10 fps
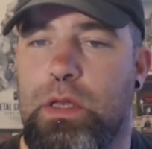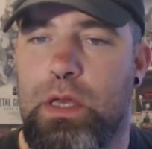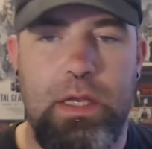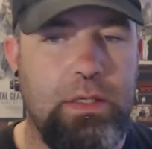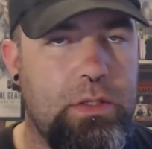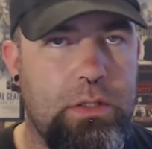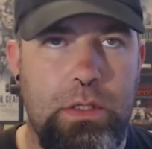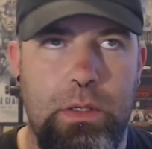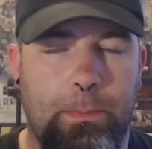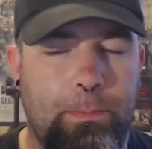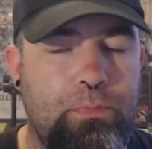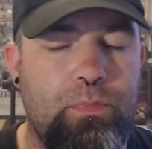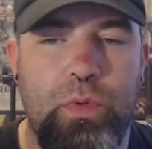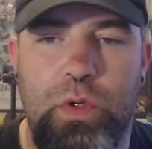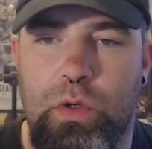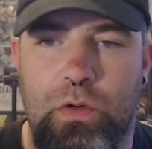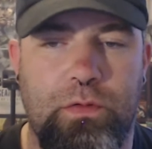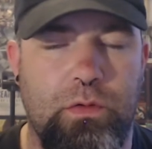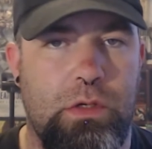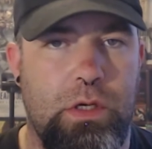it's
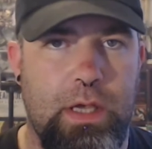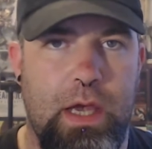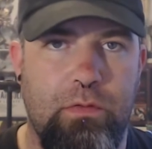beautiful to look at.